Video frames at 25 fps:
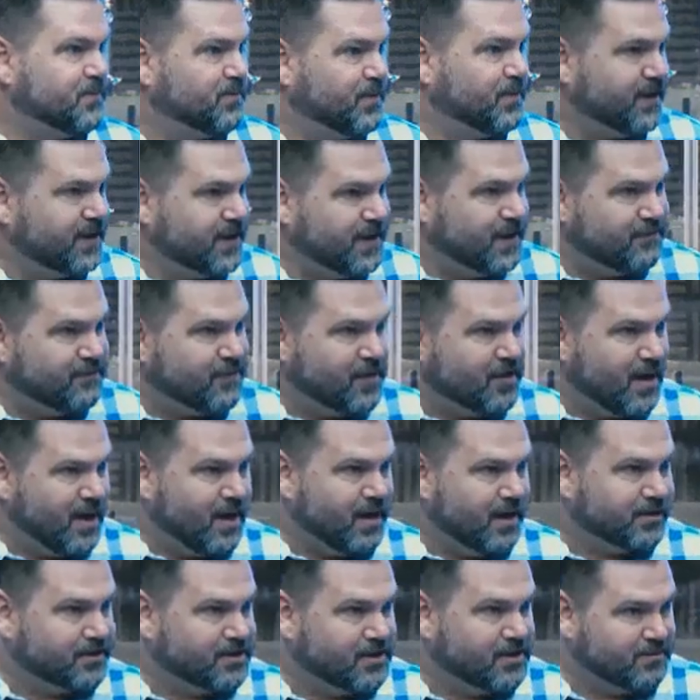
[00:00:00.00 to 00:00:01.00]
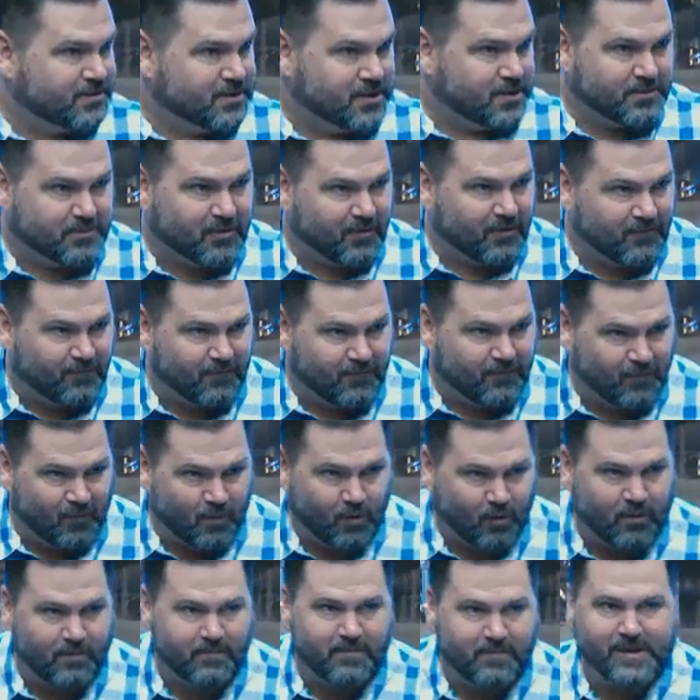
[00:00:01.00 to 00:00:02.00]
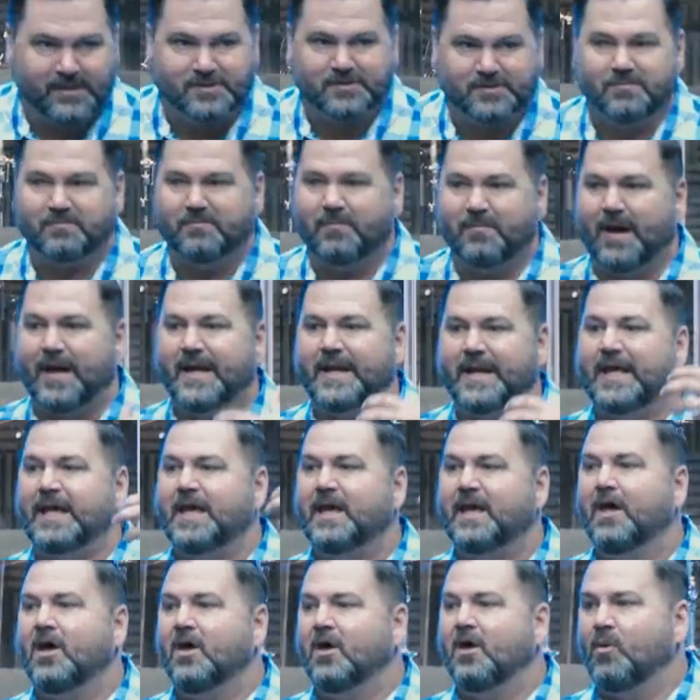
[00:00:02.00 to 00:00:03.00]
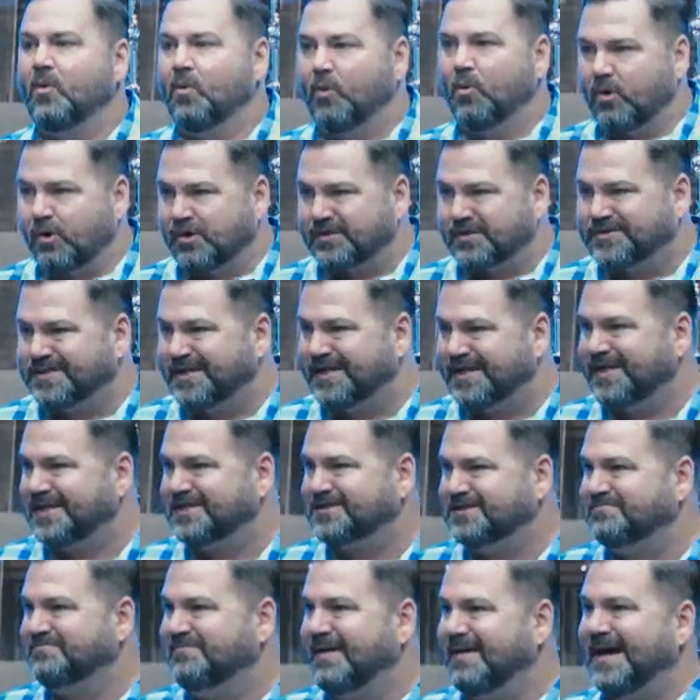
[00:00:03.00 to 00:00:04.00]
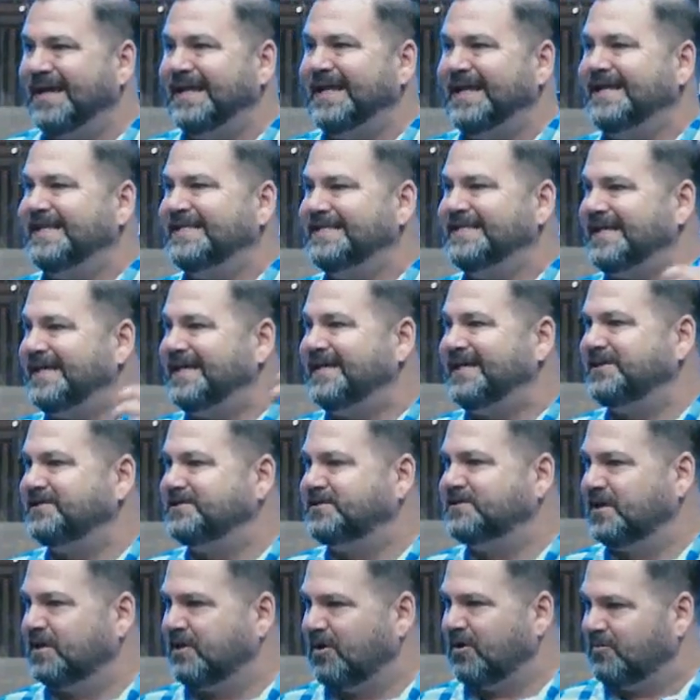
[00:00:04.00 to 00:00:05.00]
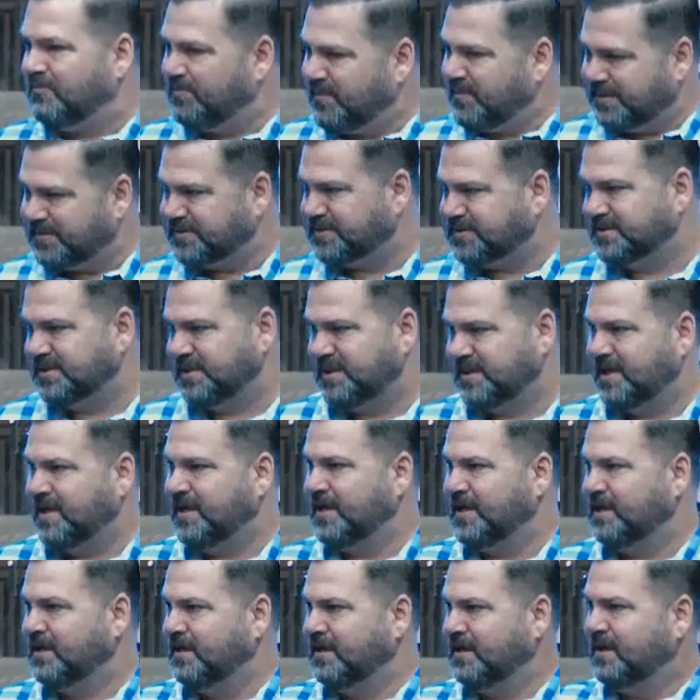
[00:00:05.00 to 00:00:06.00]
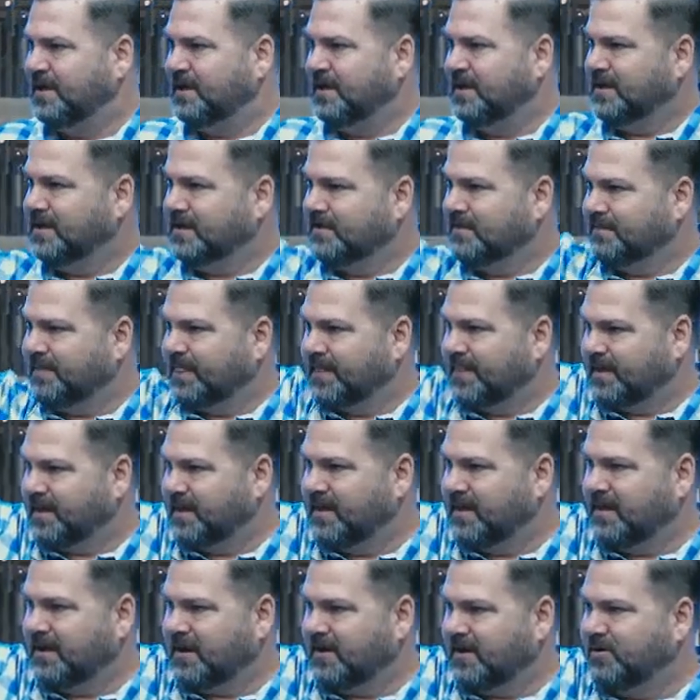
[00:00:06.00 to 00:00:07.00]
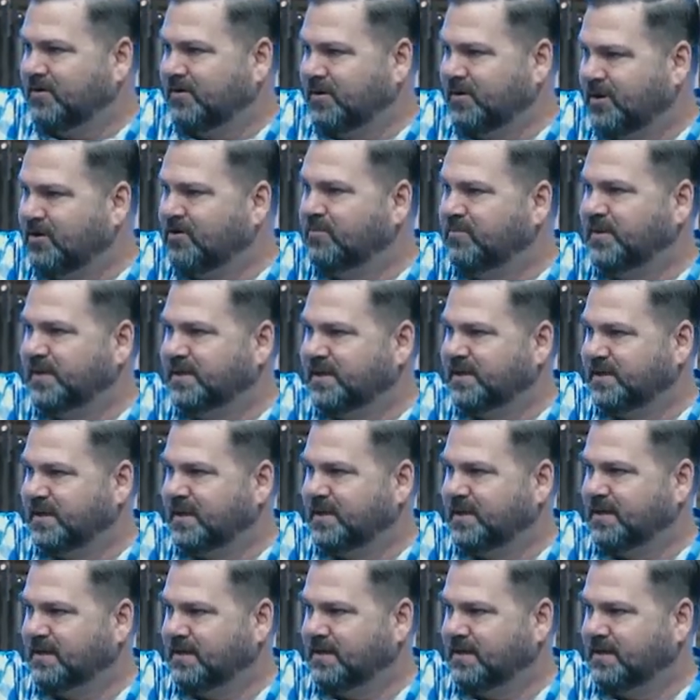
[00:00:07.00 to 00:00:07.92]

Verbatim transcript: believe God to, to perform his mighty works and his mighty deeds in our midst today. Okay, are you hearing me today?